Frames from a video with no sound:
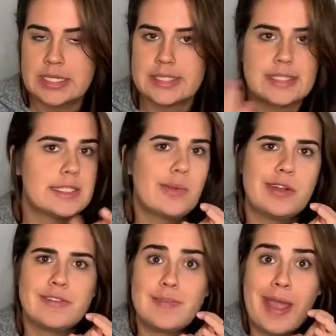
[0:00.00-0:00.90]
still
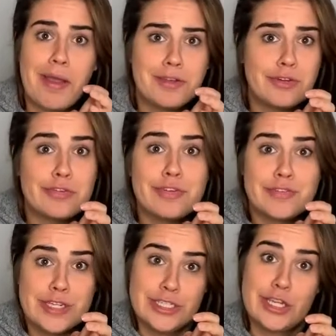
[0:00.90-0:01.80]
would have spent under
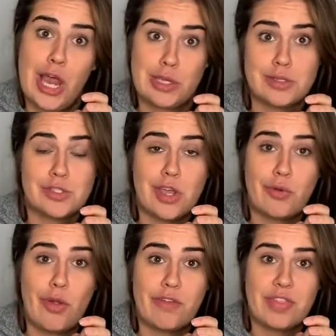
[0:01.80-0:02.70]
$15 on
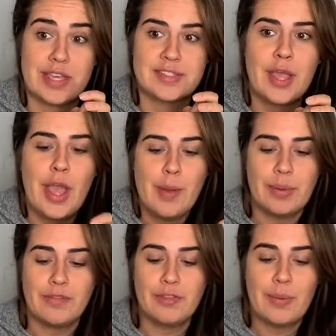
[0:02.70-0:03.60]
all of this.
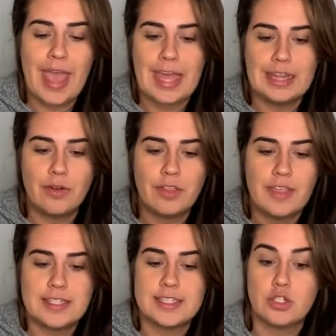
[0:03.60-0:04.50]
But if you had little
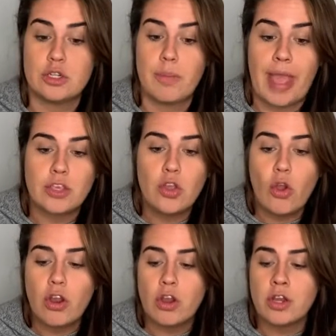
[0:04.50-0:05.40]
things in your
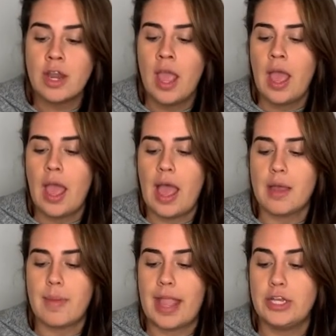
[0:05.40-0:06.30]
backyard,
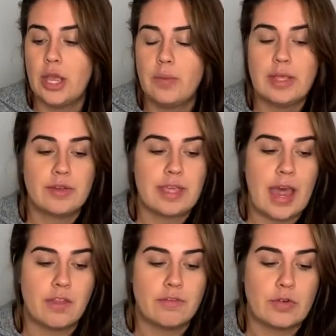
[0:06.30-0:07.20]
I know here in
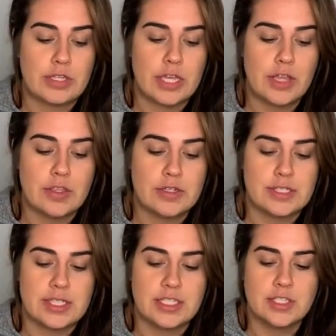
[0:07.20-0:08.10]
California,
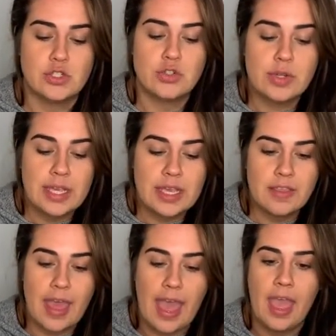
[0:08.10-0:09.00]
there's this tree
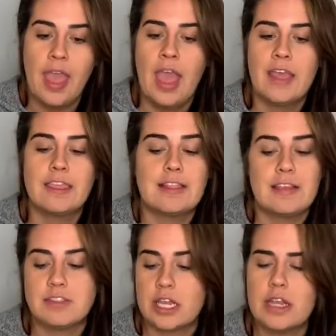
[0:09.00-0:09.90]
that the
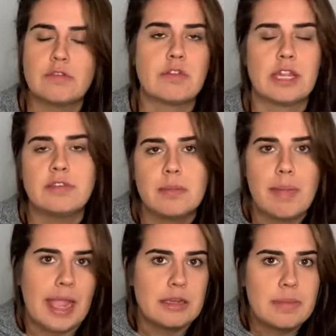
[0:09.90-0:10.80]
leaves on it really
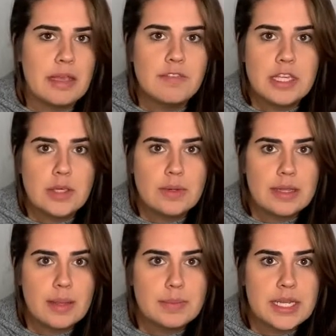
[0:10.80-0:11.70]
remind me of the
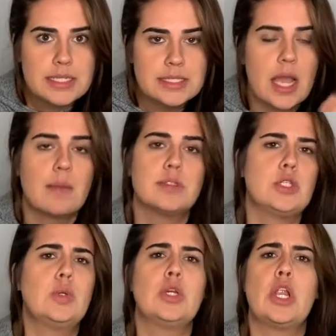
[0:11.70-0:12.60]
eucalyptus.
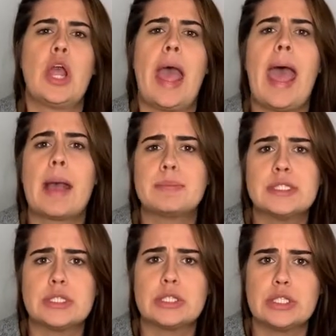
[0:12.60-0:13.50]
So you could
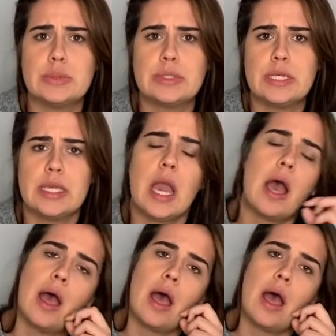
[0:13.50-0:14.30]
absolutely